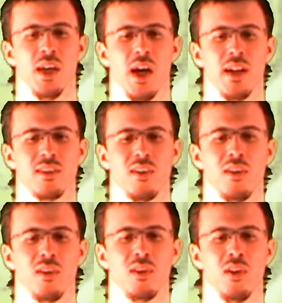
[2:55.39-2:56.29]
and it's a
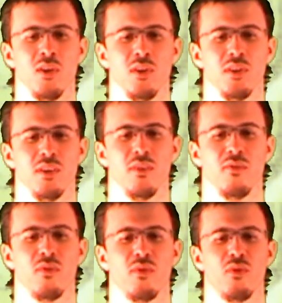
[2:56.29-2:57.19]
lot longer than the
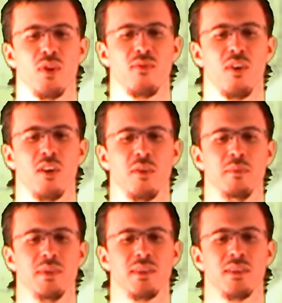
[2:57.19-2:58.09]
three
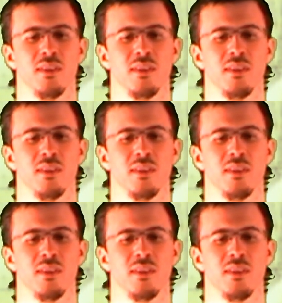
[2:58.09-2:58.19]
volumes.